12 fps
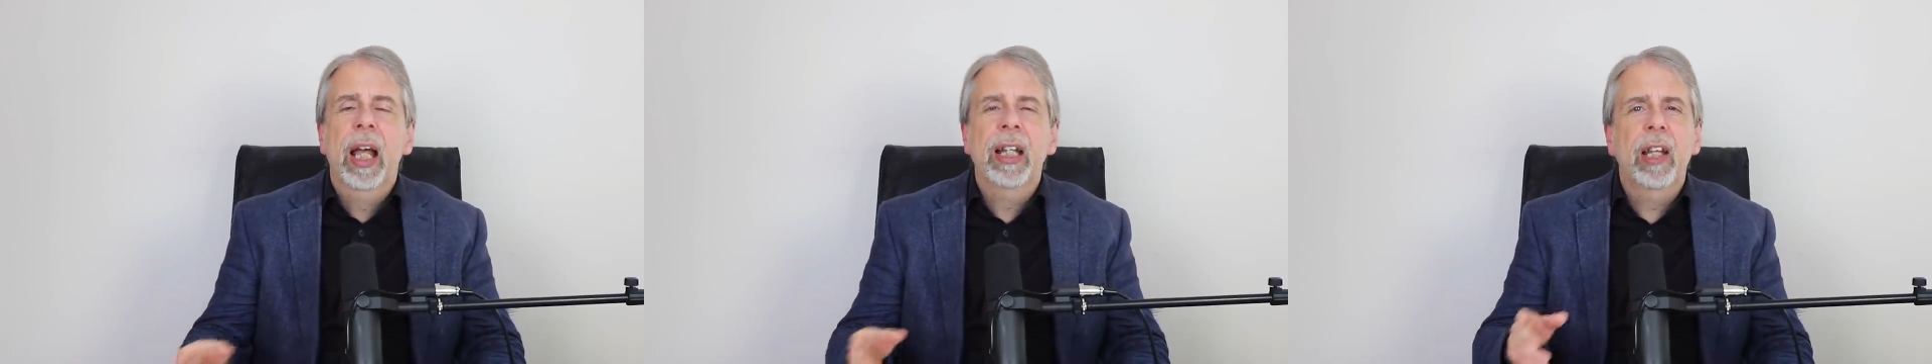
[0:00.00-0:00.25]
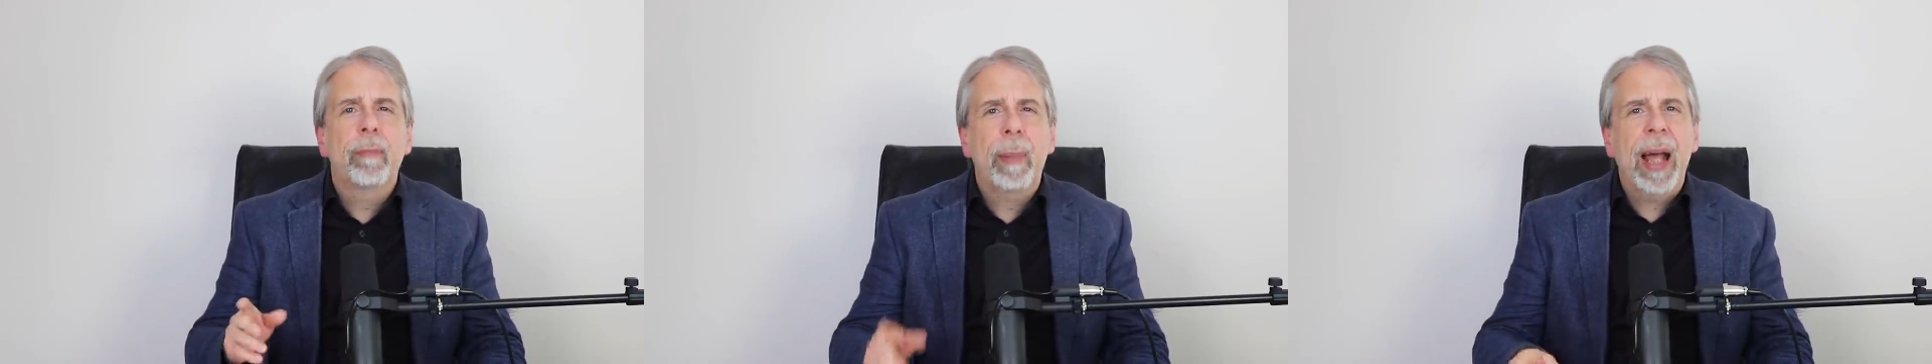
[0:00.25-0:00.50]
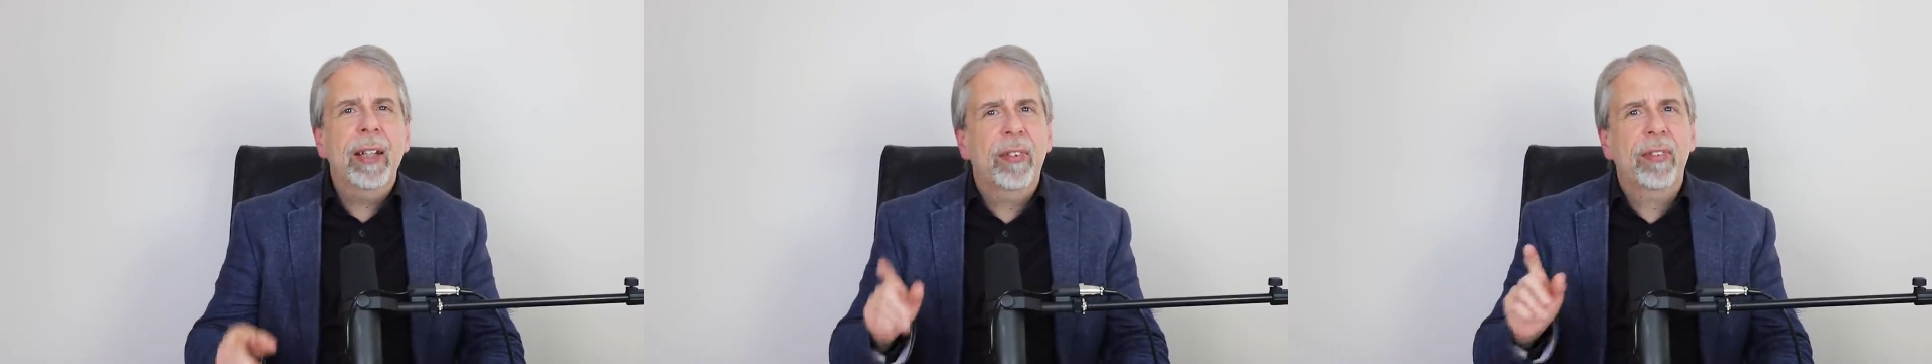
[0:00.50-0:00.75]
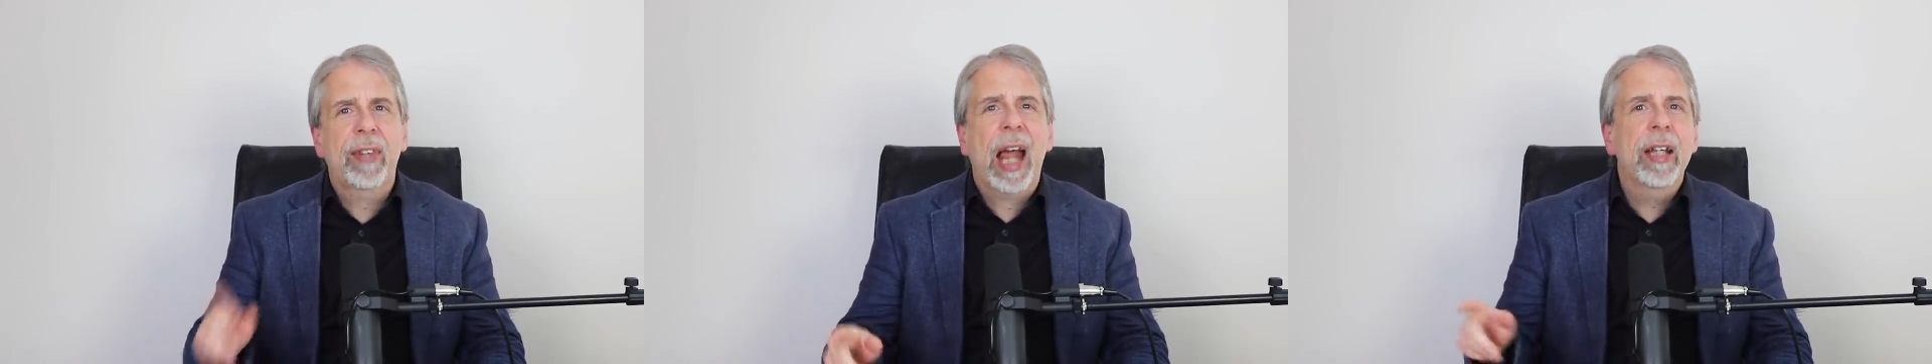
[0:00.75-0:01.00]
and they've
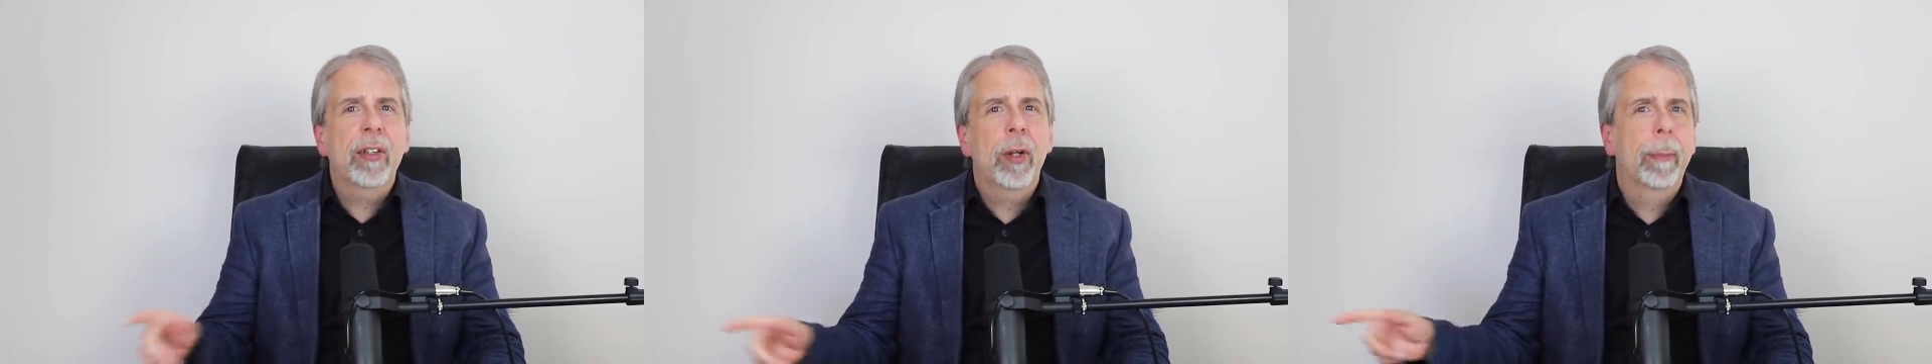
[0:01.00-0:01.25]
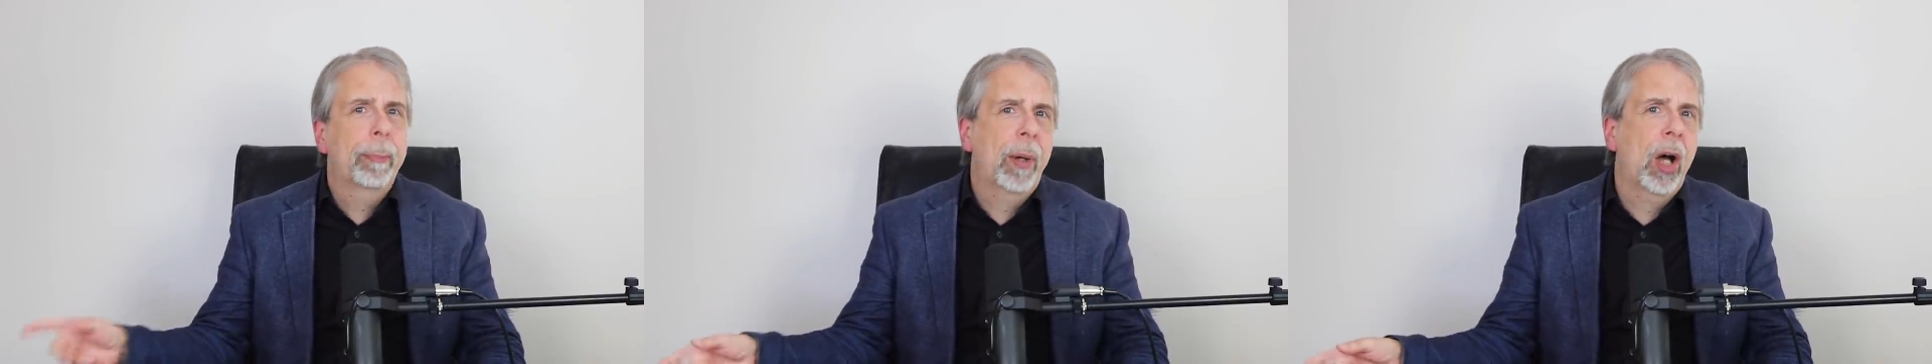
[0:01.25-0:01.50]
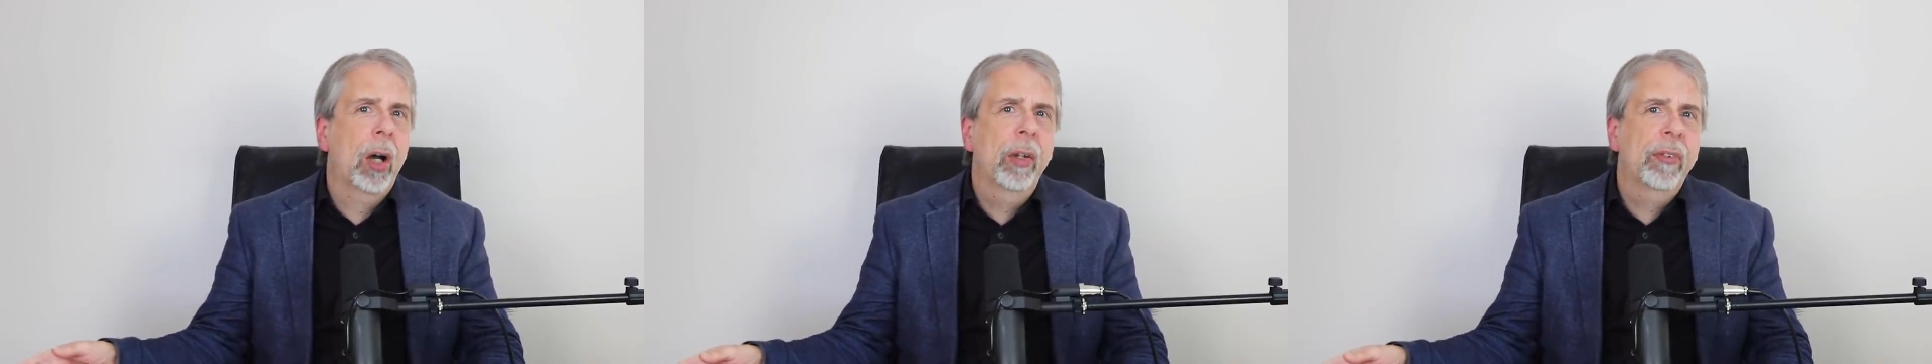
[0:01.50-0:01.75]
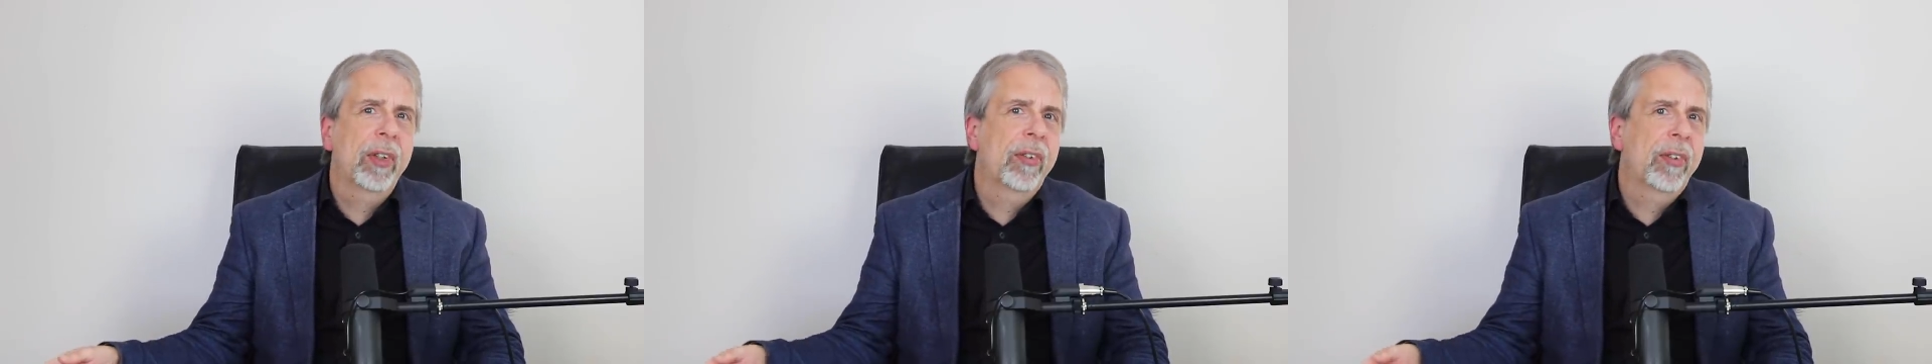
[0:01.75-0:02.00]
banned stand up bars,